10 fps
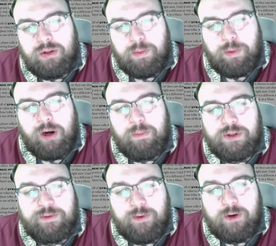the party
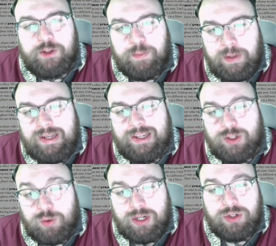must first spend a
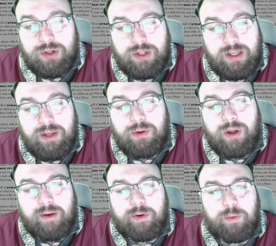treasure to heal
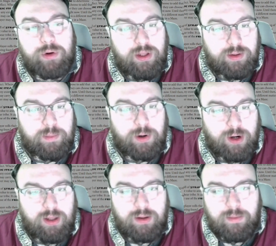everyone in the party.